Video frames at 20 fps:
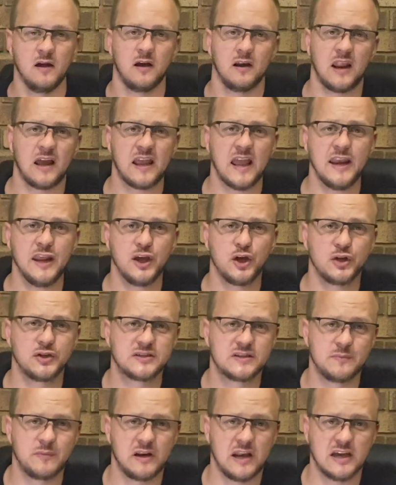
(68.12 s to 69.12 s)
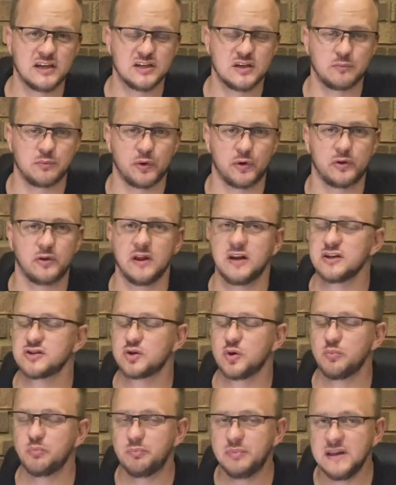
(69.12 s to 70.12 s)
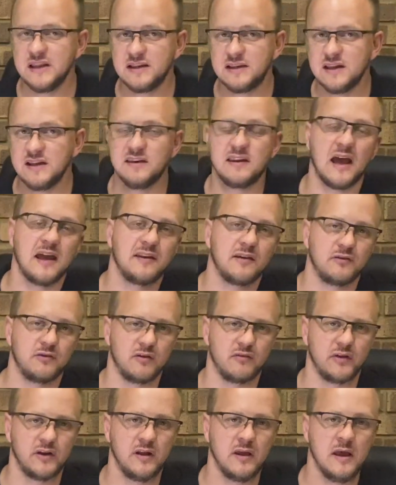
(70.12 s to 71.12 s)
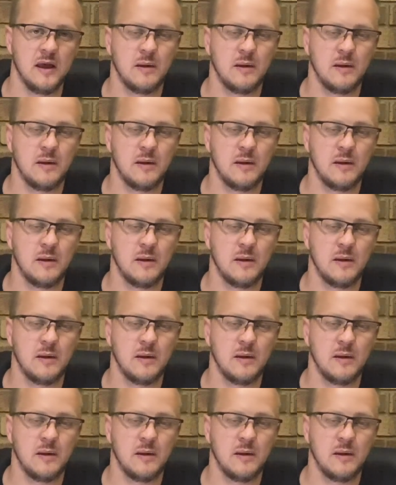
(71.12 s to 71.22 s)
Like any good simulation model, it is completely data driven,